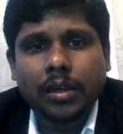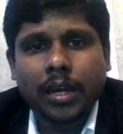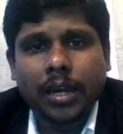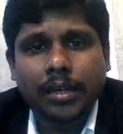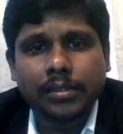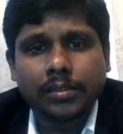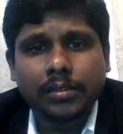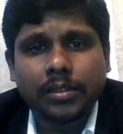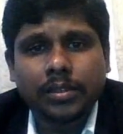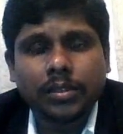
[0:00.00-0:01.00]
and
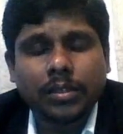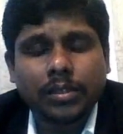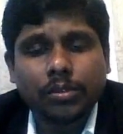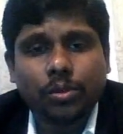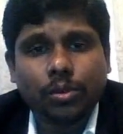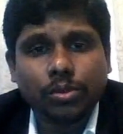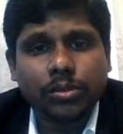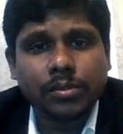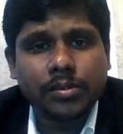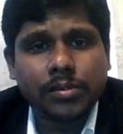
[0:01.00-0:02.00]
those
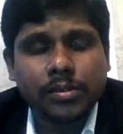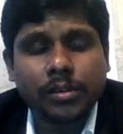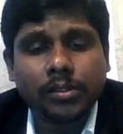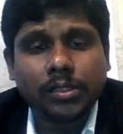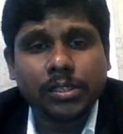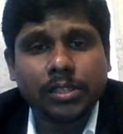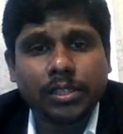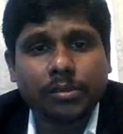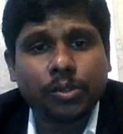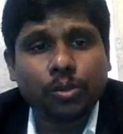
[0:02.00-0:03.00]
services need
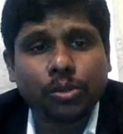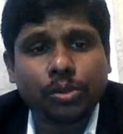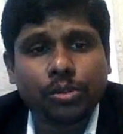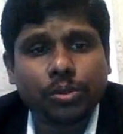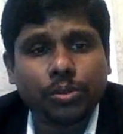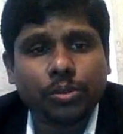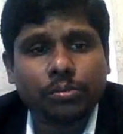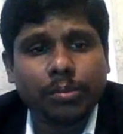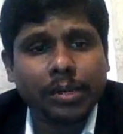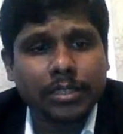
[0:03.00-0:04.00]
to be hooked to
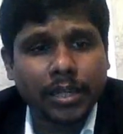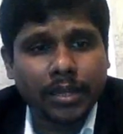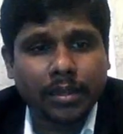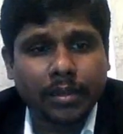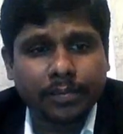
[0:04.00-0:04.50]
mobile channel.